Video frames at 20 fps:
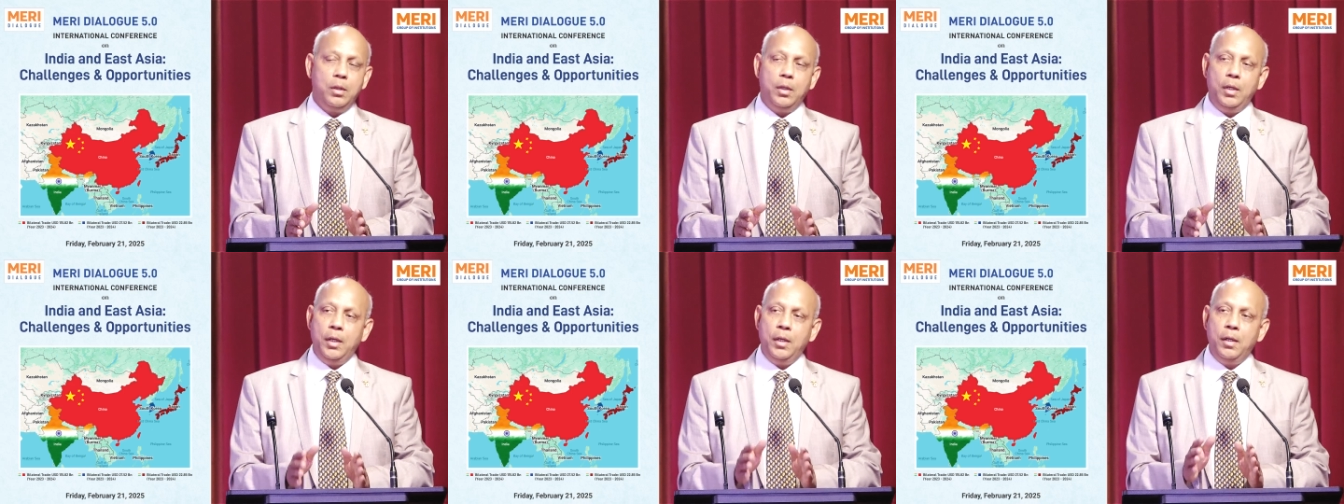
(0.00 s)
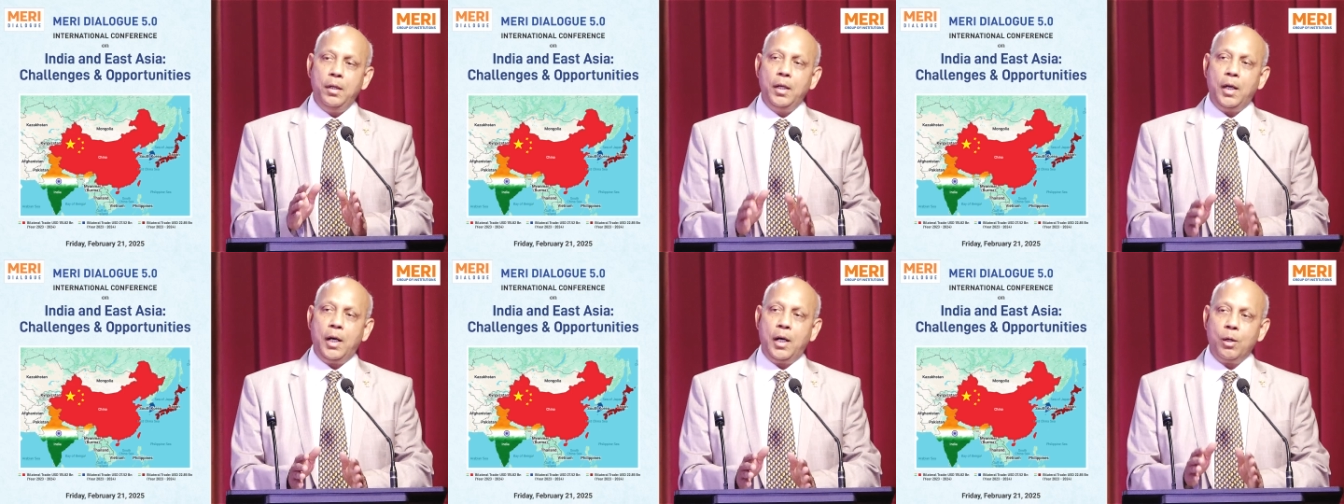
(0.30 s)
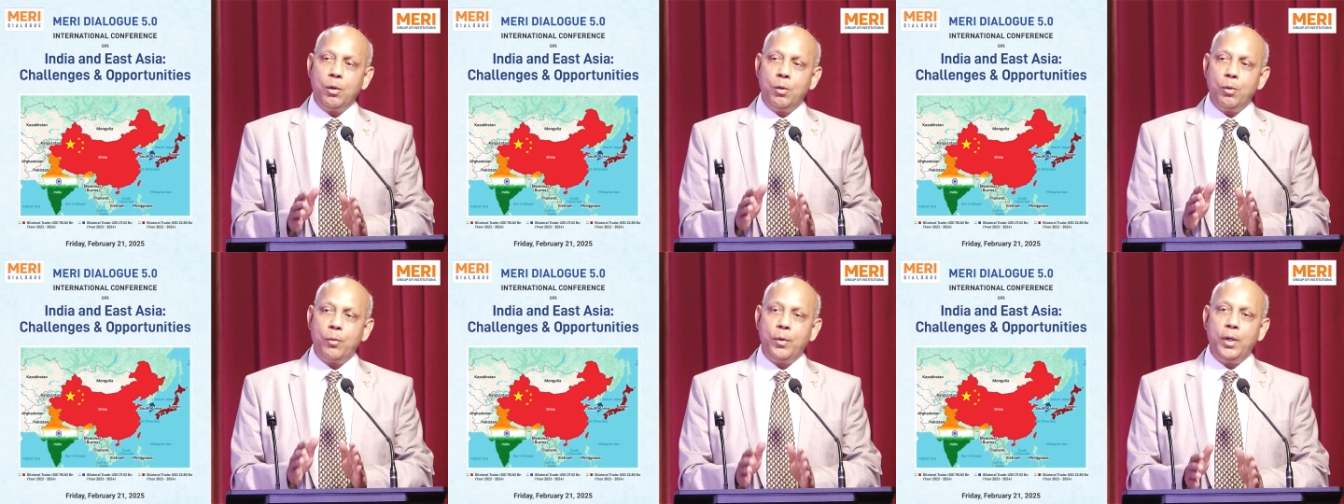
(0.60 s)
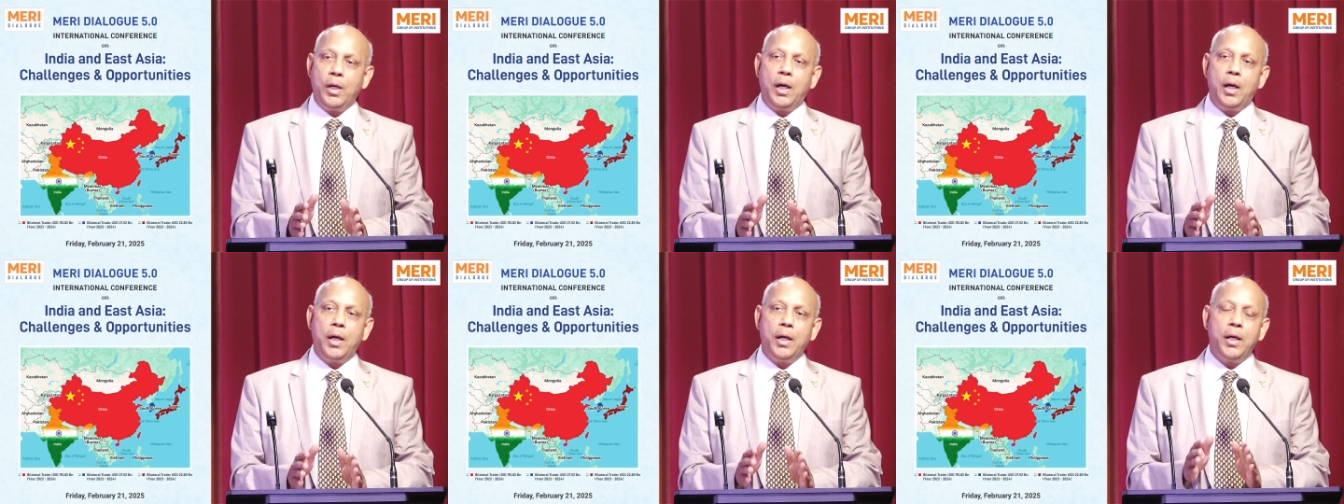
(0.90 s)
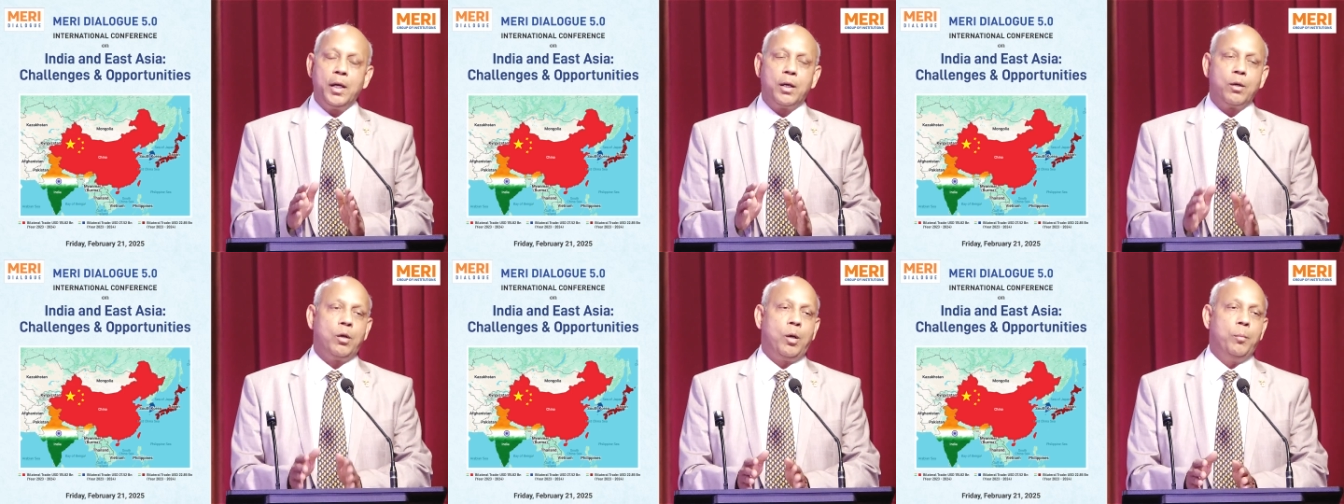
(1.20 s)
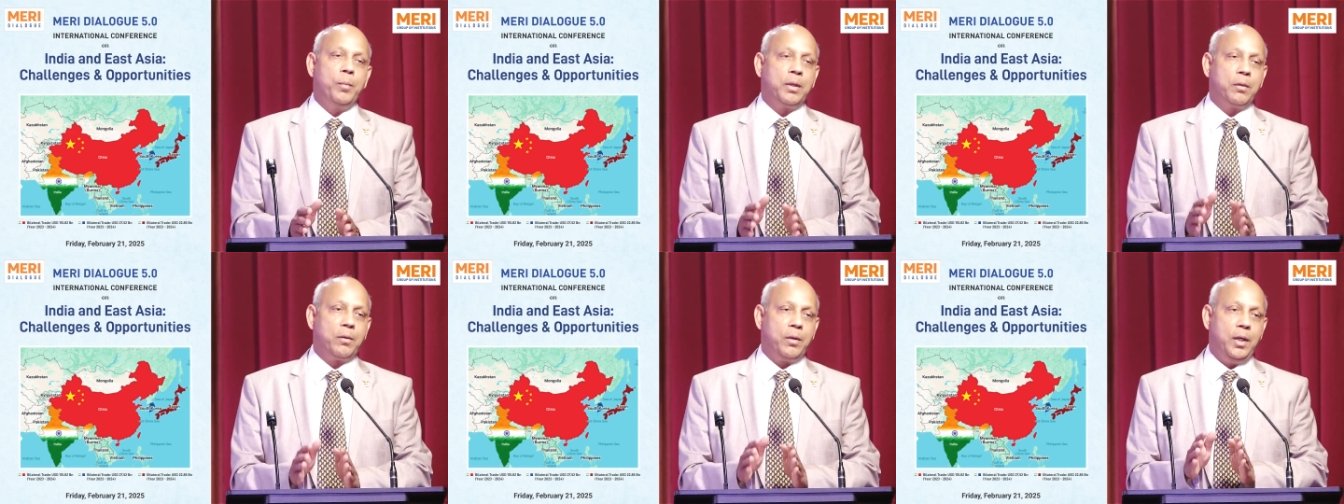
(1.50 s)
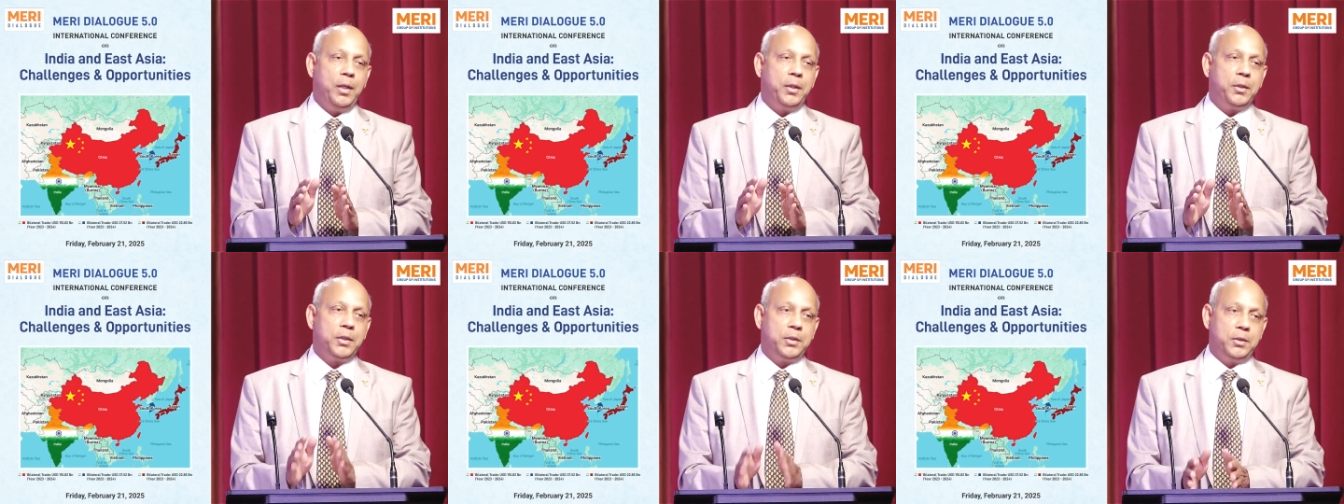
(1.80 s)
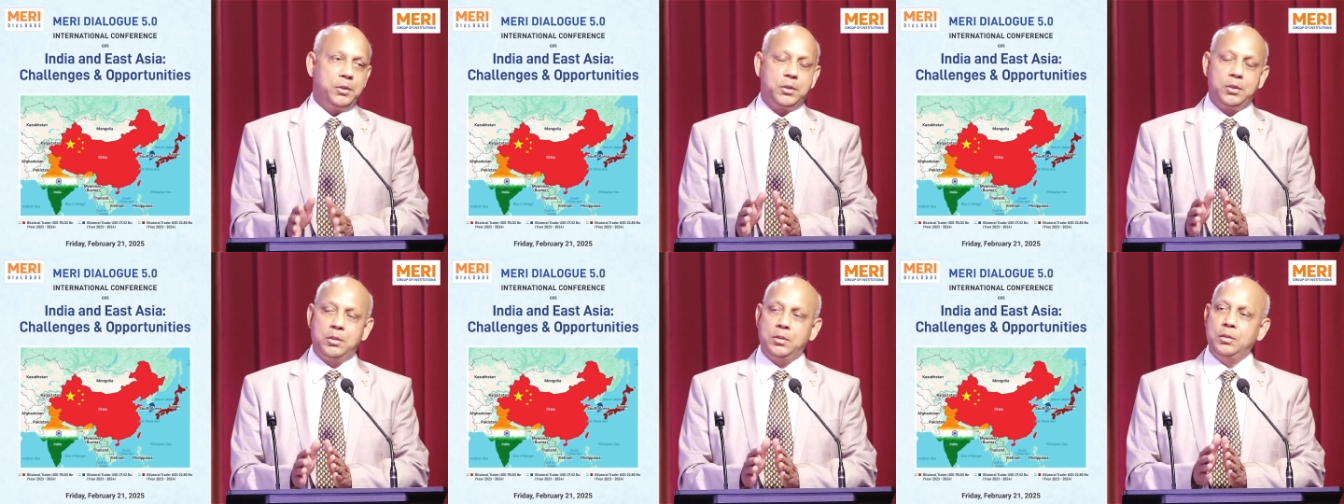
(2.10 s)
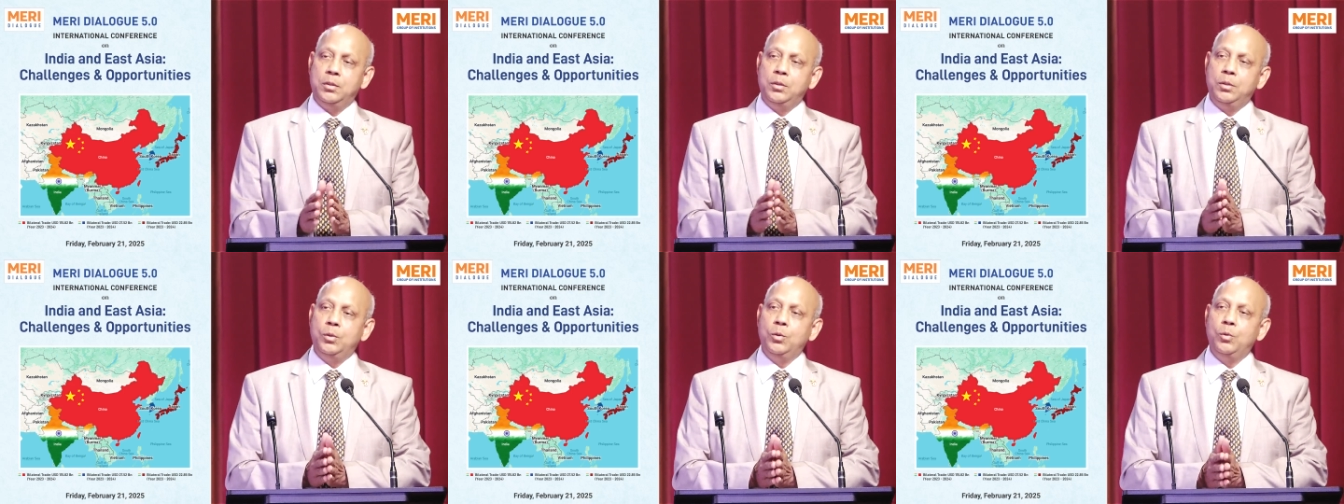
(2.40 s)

India-Korea economic relations.